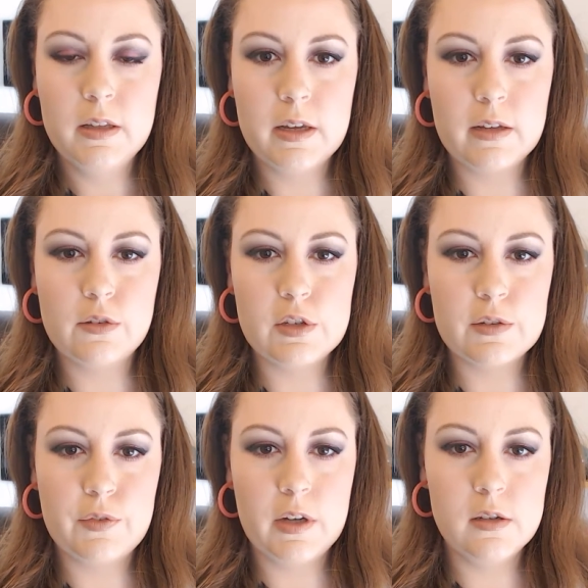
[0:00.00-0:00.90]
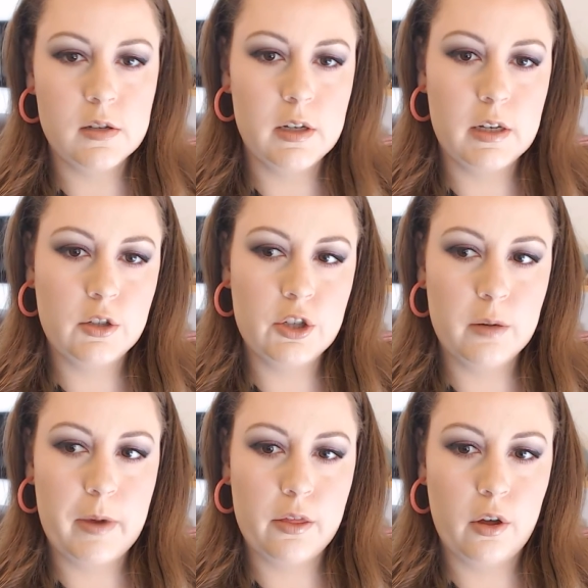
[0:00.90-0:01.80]
like it's just fun to like share
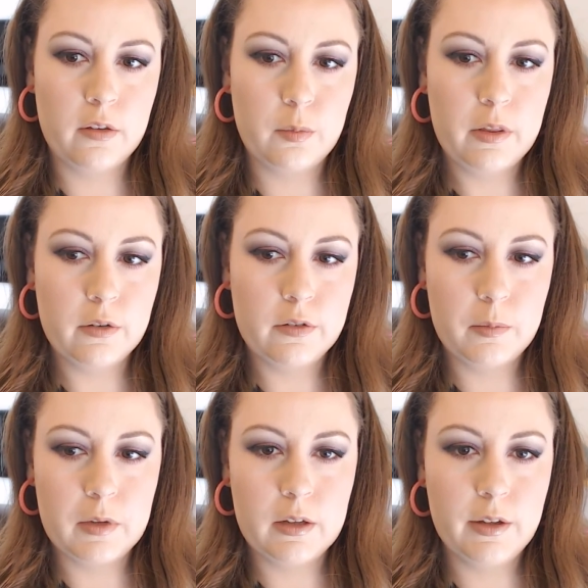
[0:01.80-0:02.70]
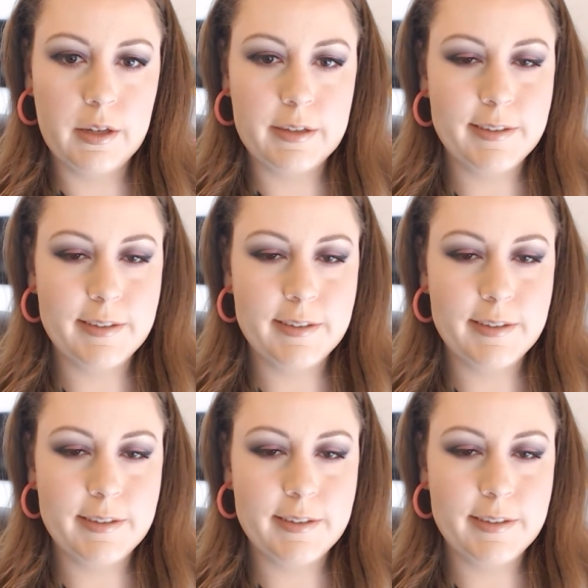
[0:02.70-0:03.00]
my thoughts when there's something like